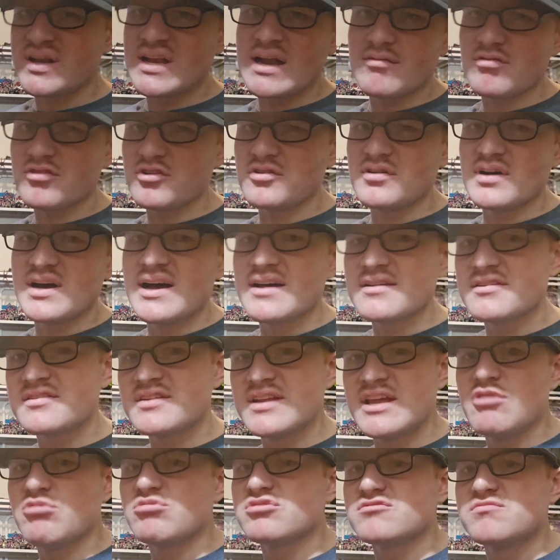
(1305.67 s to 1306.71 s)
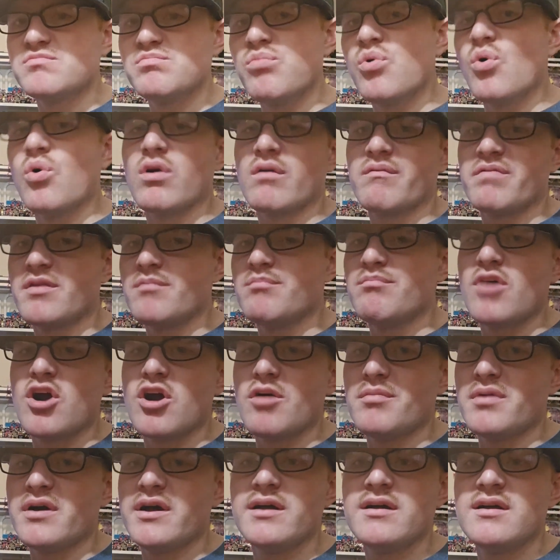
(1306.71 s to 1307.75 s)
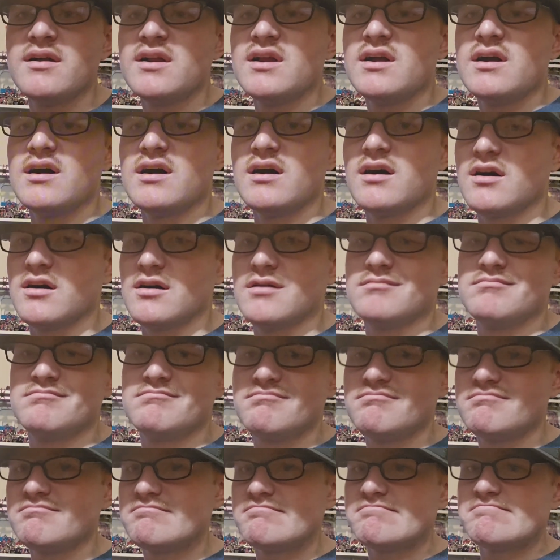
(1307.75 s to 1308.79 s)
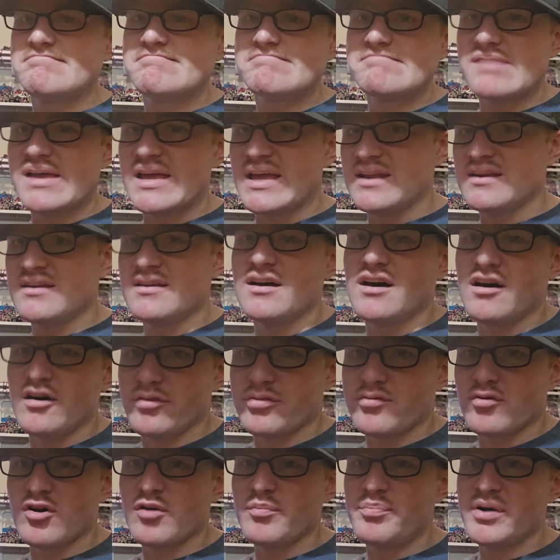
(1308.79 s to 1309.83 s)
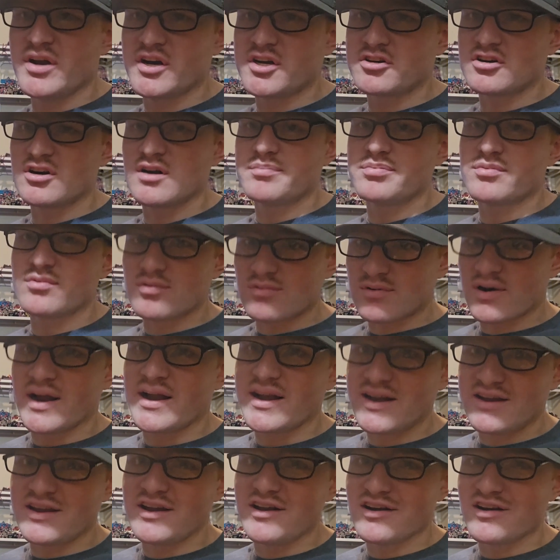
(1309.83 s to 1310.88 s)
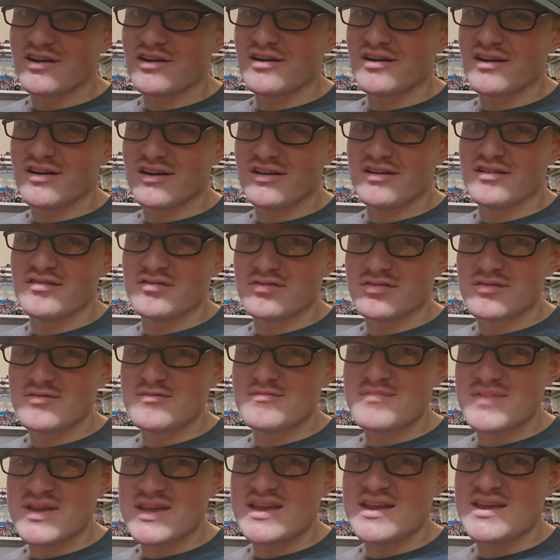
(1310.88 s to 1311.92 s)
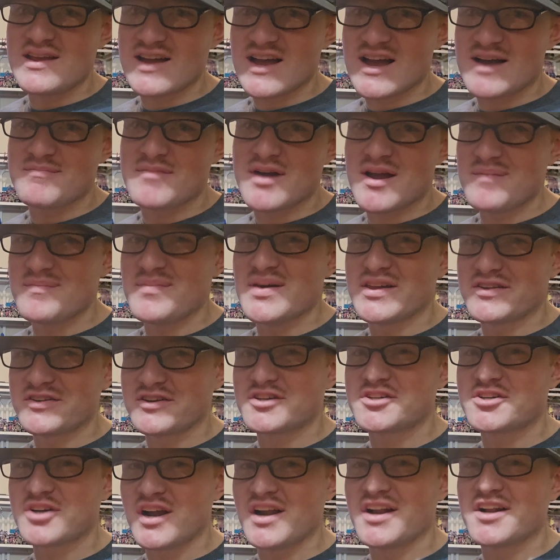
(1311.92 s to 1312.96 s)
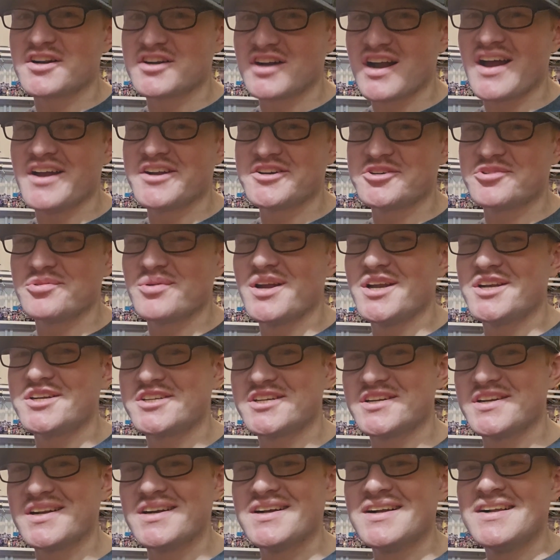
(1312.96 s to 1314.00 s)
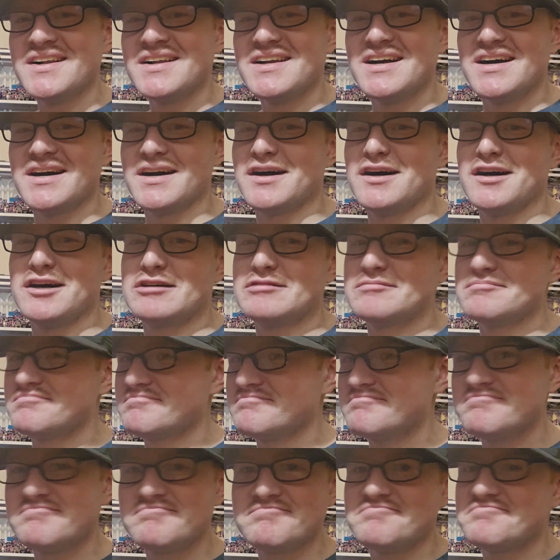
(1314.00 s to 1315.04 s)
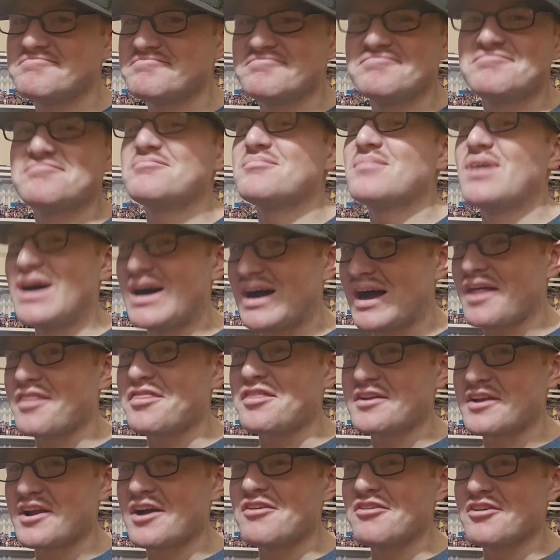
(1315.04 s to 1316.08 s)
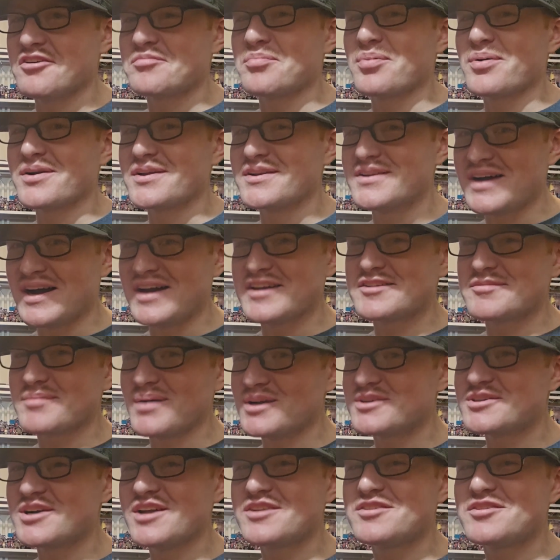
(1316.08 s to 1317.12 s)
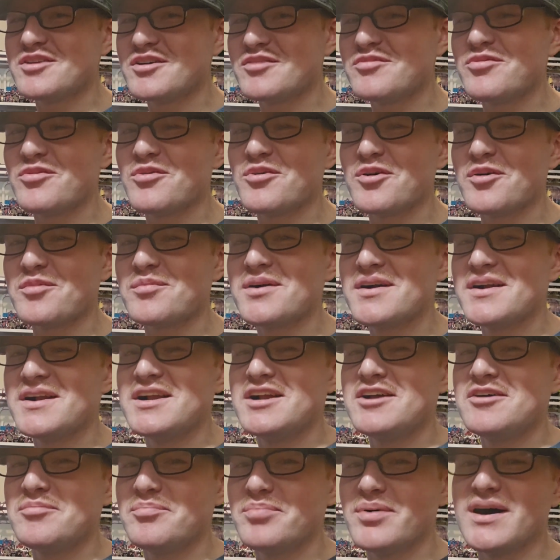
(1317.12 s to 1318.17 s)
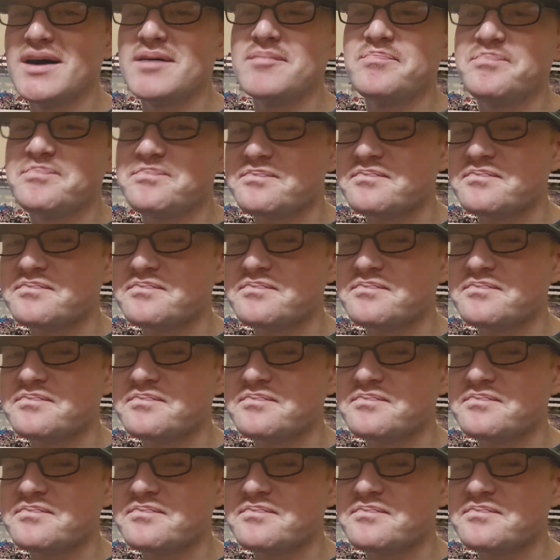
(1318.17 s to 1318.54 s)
nevertheless, it was more of the moment. And I'll throw a picture up right here of me at my basic training graduation. I think I look pretty nice in my dress uniform, but